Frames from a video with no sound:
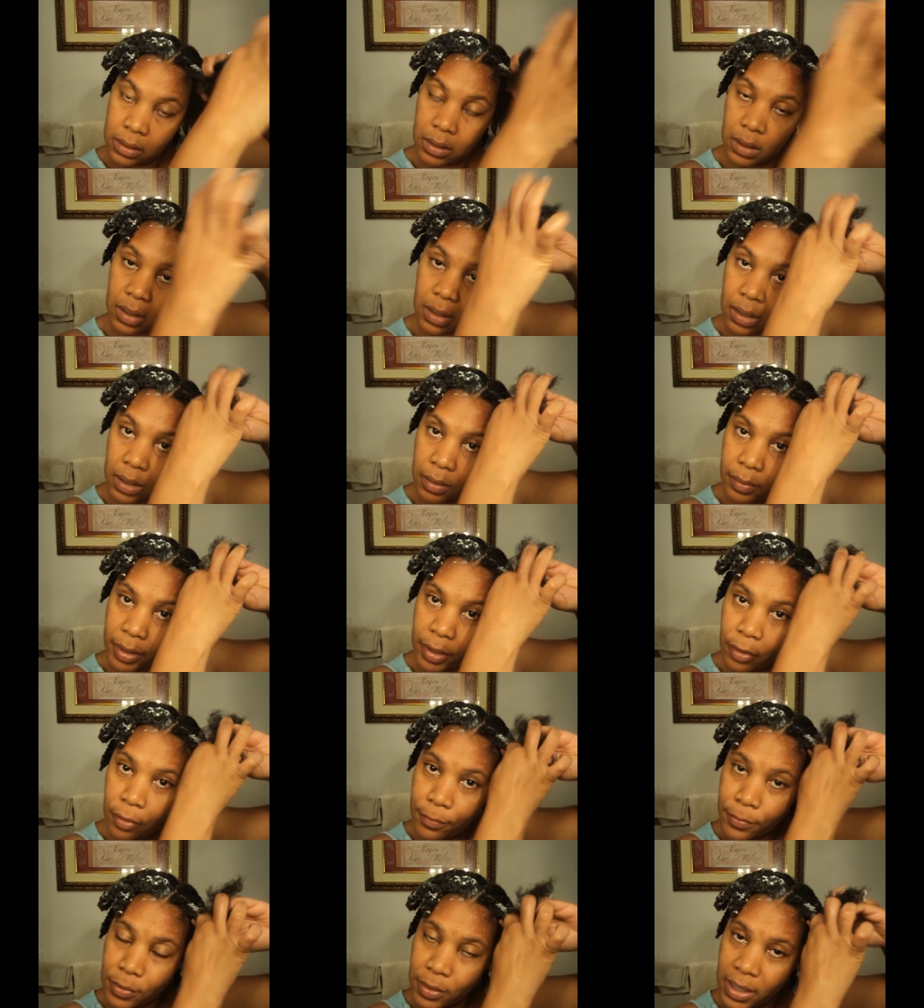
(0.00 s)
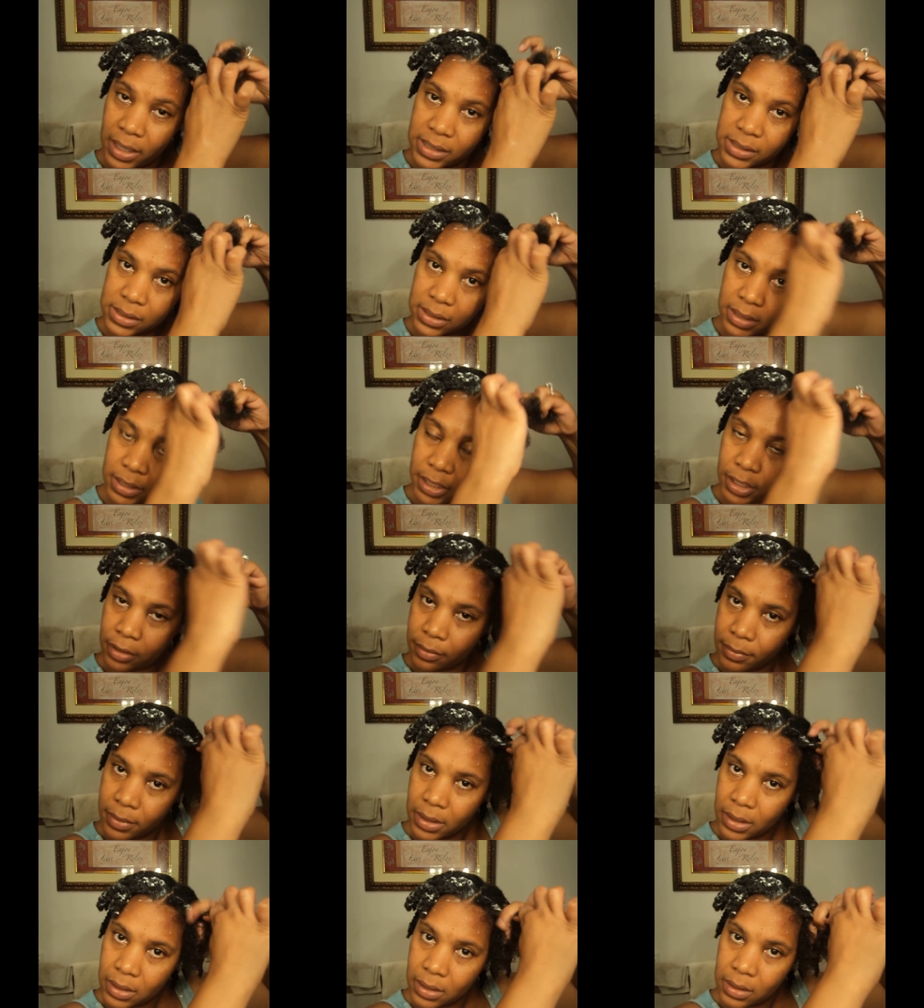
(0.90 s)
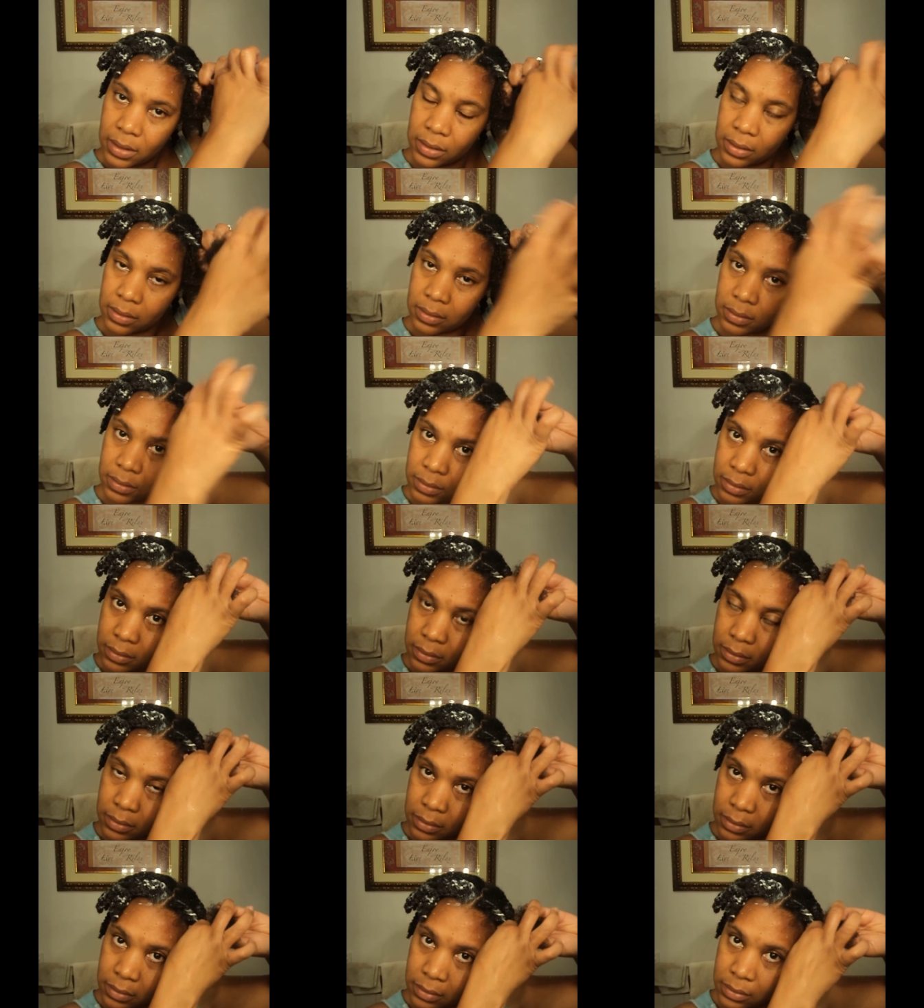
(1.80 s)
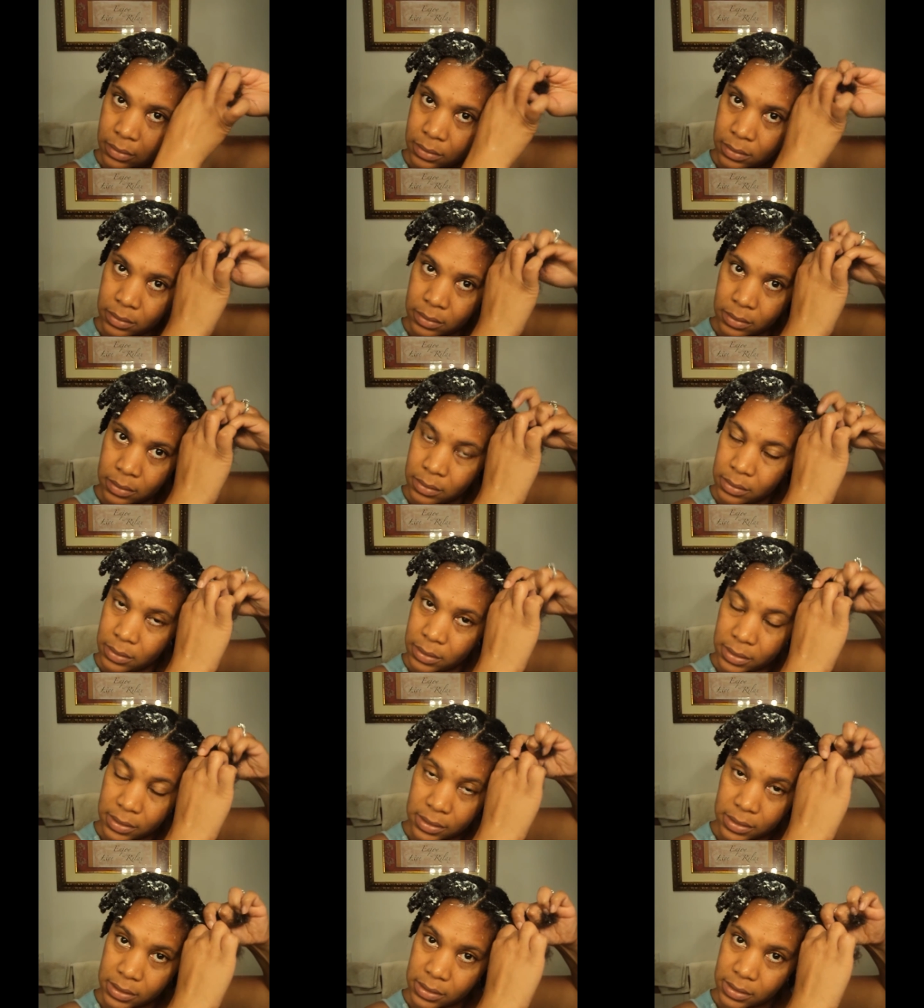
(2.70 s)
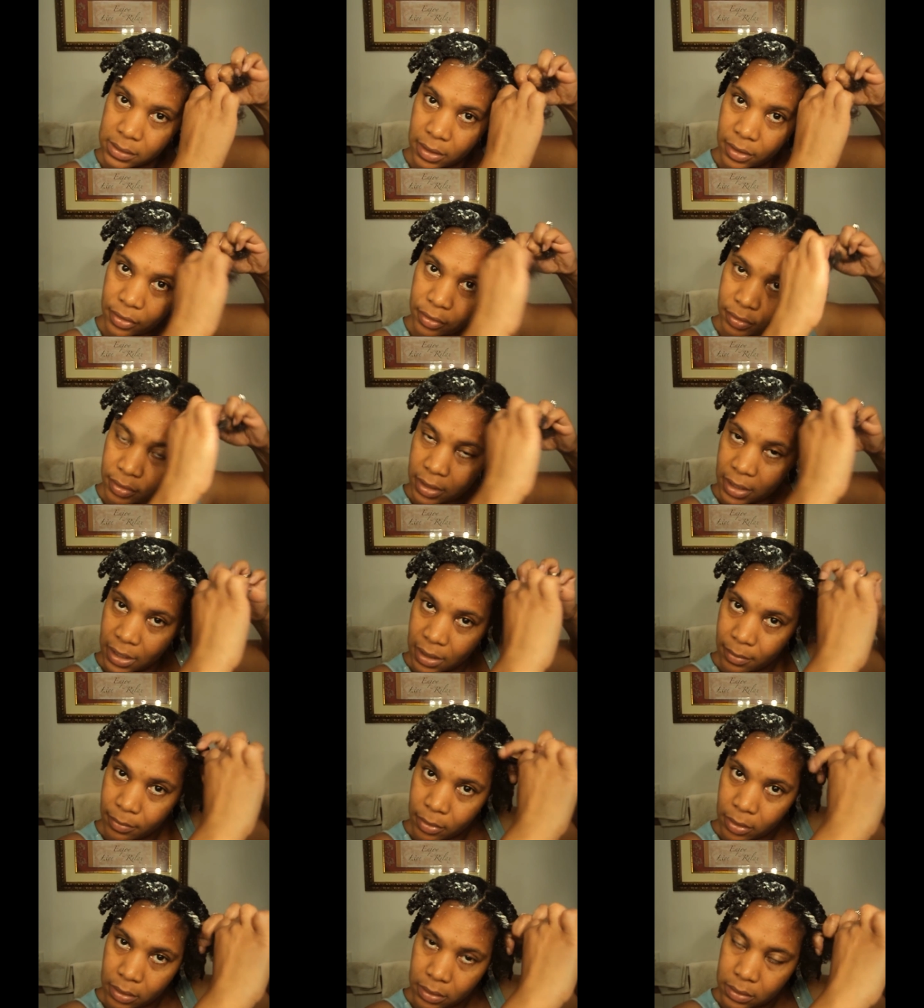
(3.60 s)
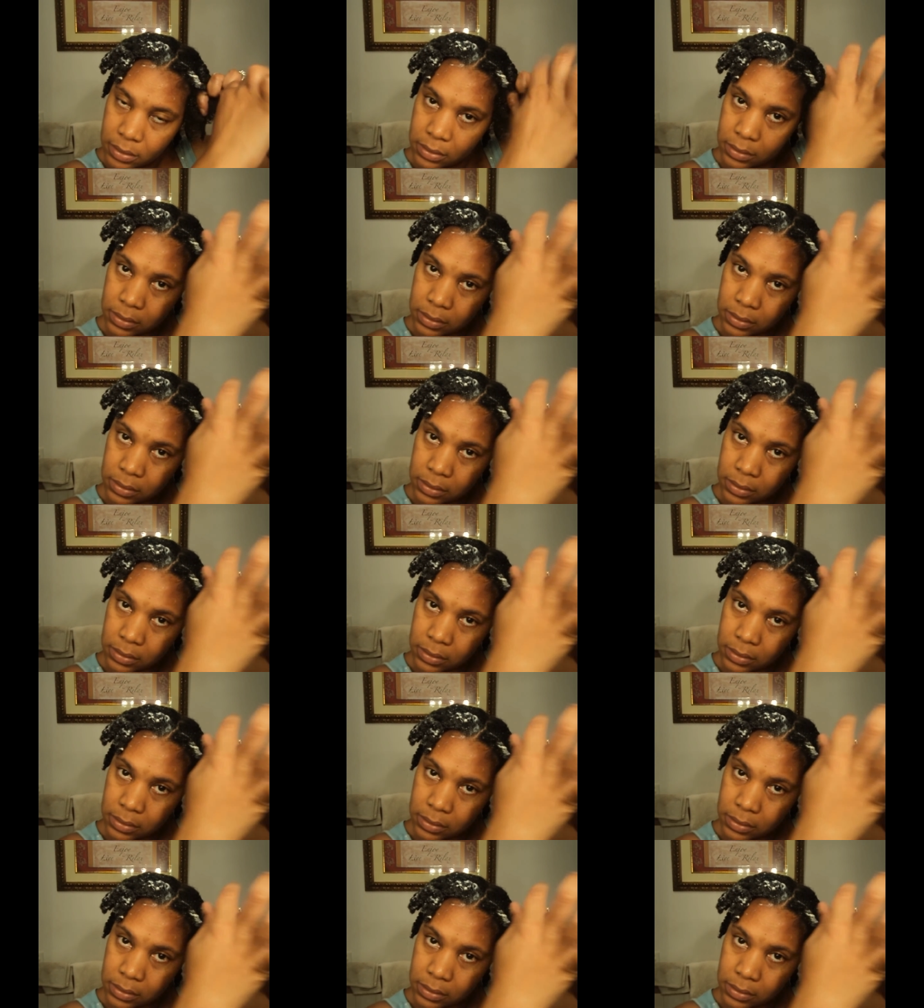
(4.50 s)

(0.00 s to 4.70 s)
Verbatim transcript: Oh, I hope you guys can hear me, because this other camera,